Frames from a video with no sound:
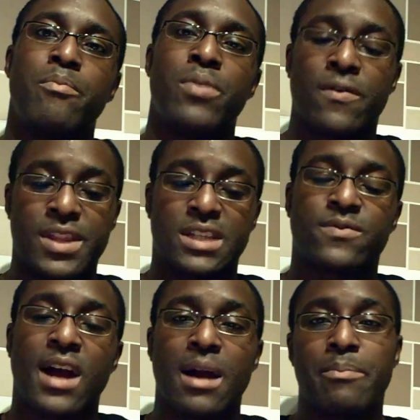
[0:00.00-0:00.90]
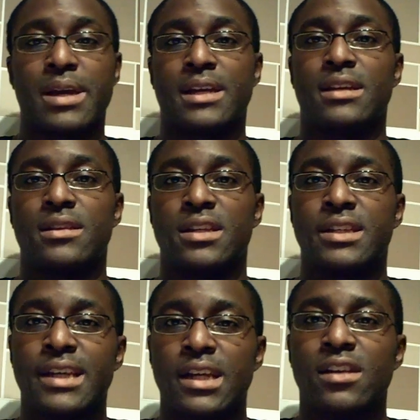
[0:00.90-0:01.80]
But for this fight, I'm picking the
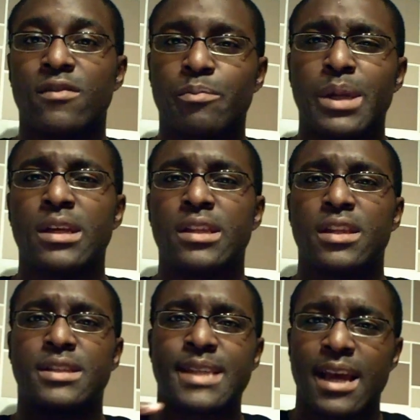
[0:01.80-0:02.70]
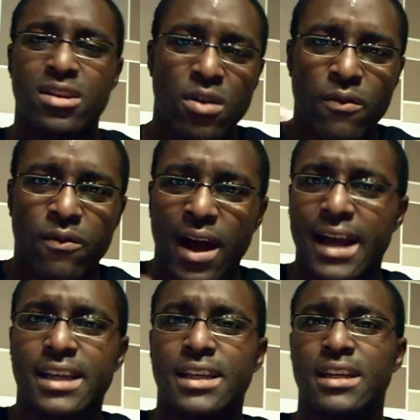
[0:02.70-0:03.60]
Dean of Mean, the Techno
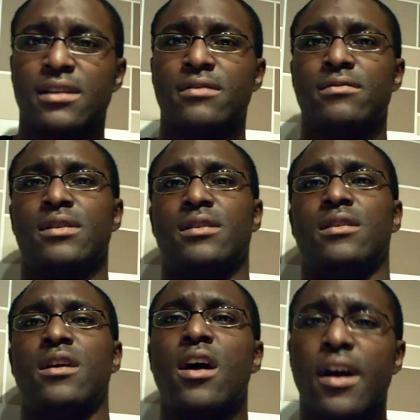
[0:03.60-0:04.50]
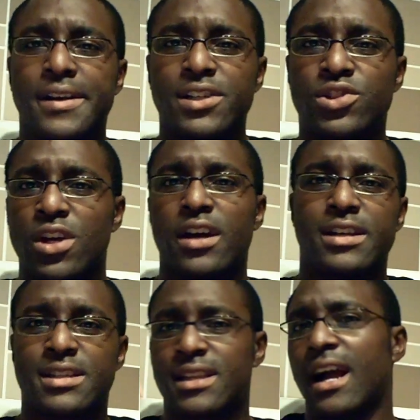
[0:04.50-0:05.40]
Viking, herky
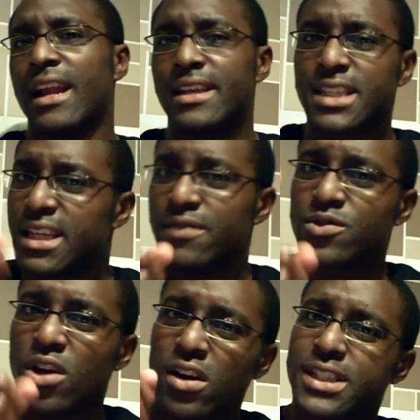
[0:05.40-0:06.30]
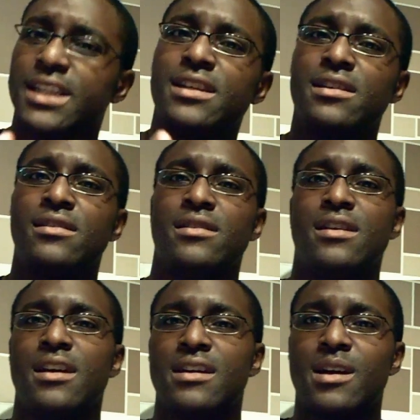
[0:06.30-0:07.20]
jerky stylist Keith Jardine.
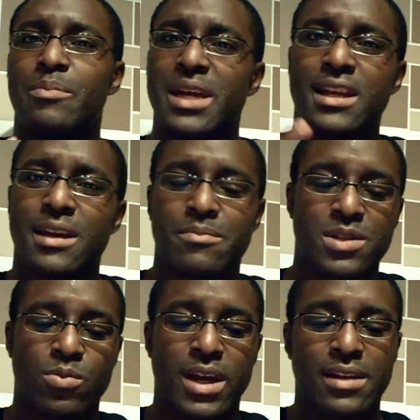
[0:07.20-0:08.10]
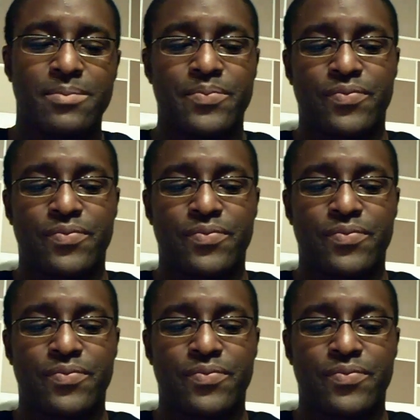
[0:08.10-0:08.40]
I'm picking him to win.